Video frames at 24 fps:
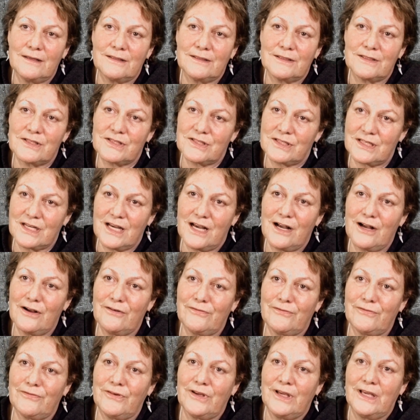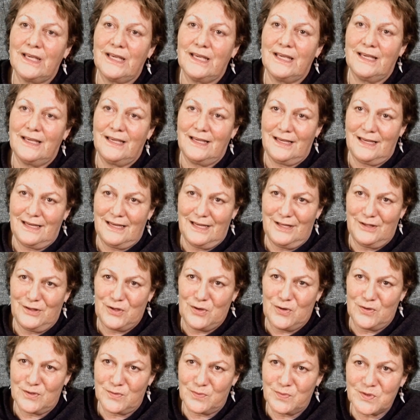staff at
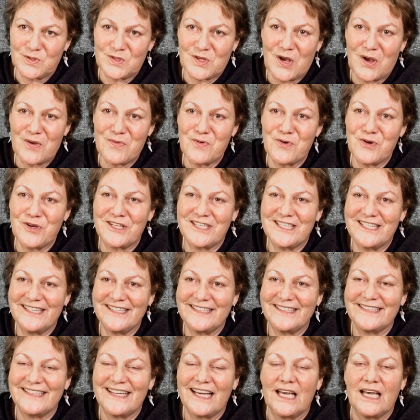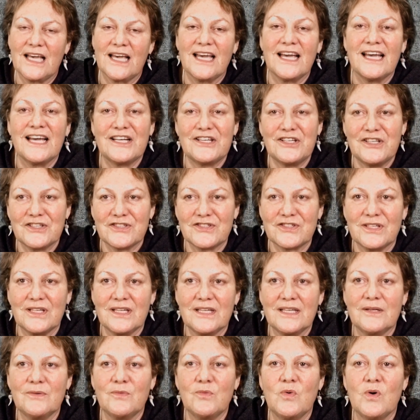the hospice I worked at
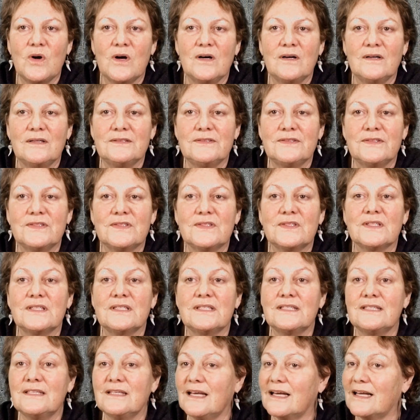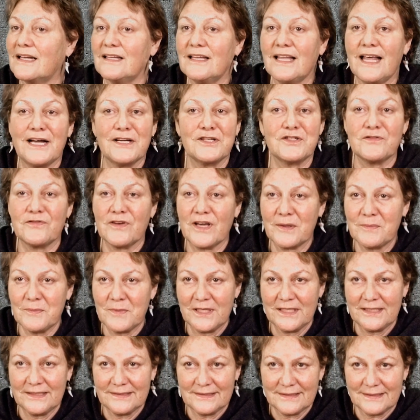initially was large
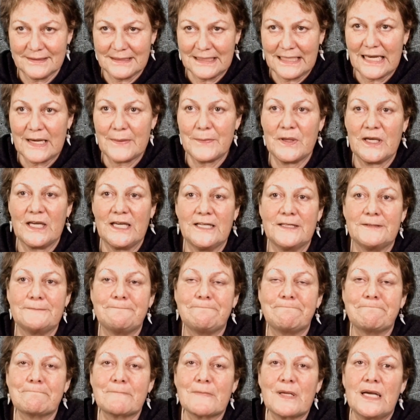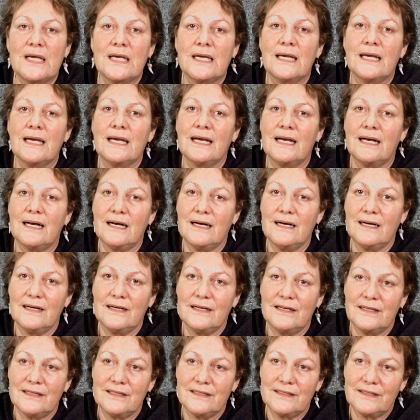families coming in,
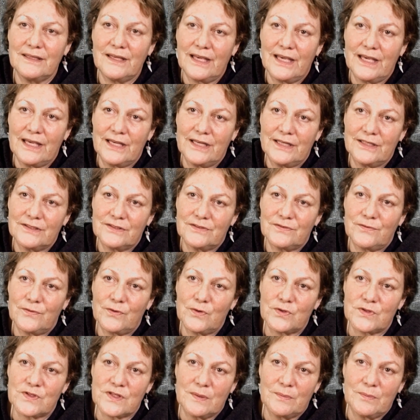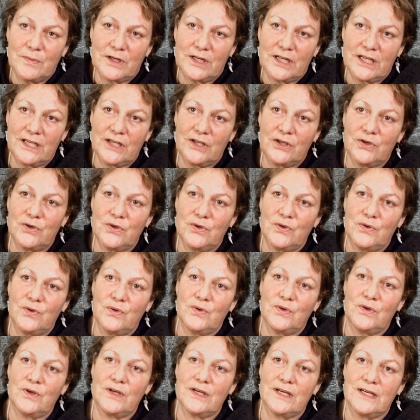and for somebody
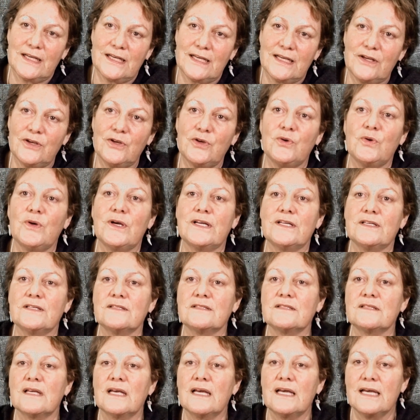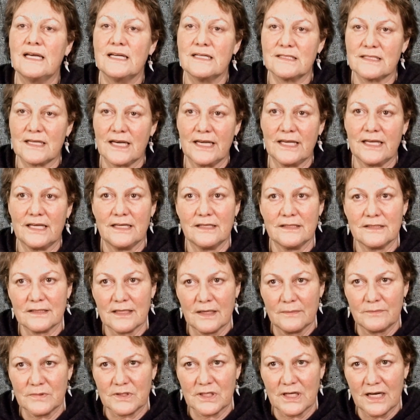who is taking
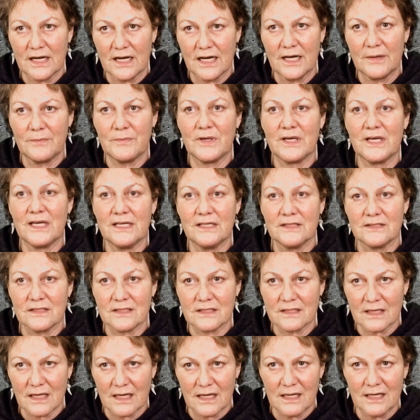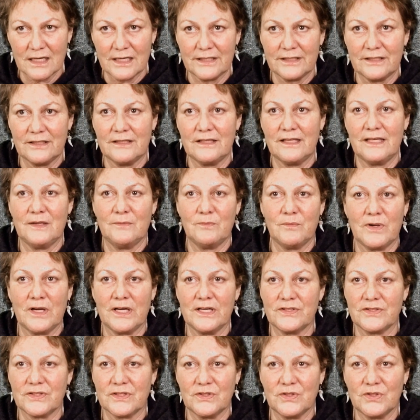some time inside the
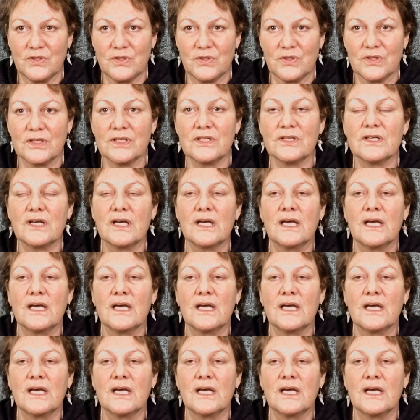inpatient unit,